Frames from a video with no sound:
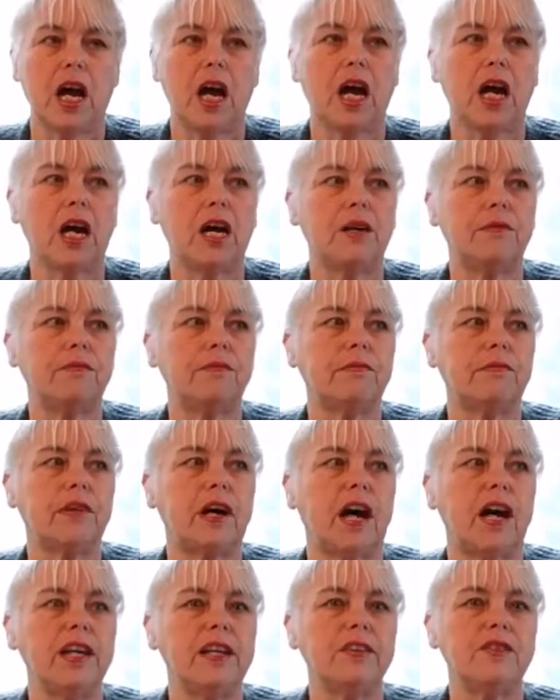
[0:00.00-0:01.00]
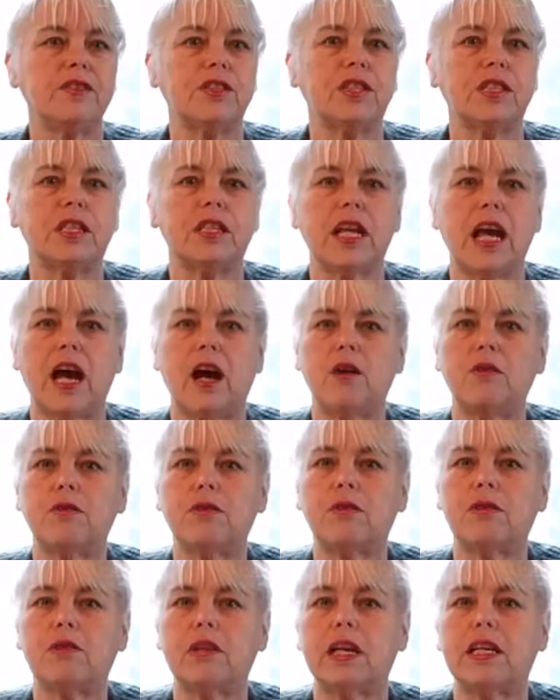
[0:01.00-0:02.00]
I use it
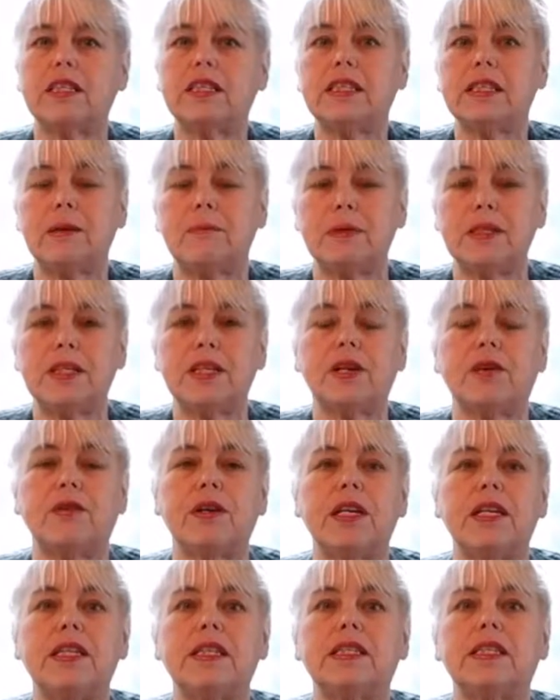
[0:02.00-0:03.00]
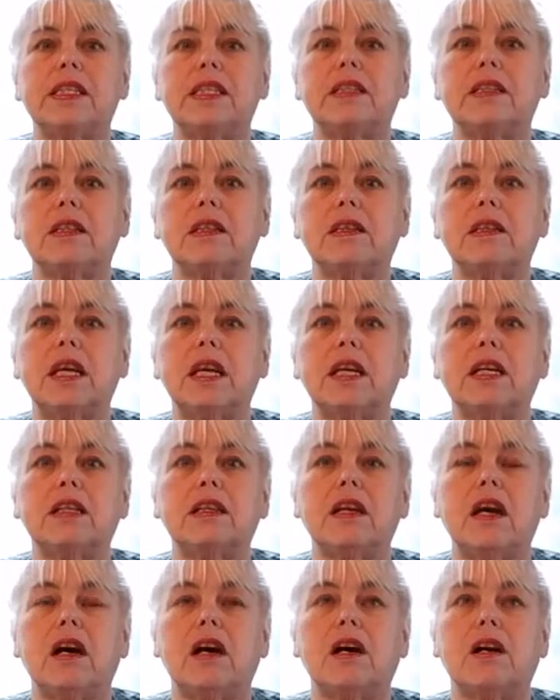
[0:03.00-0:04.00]
out in cemeteries
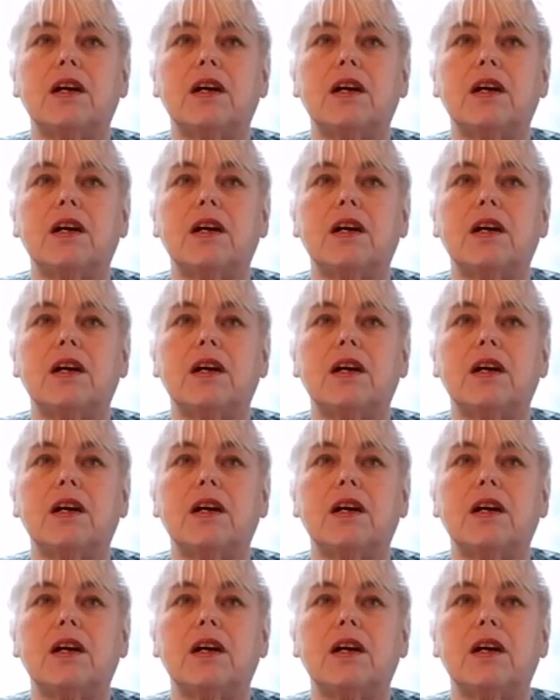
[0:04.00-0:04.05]
and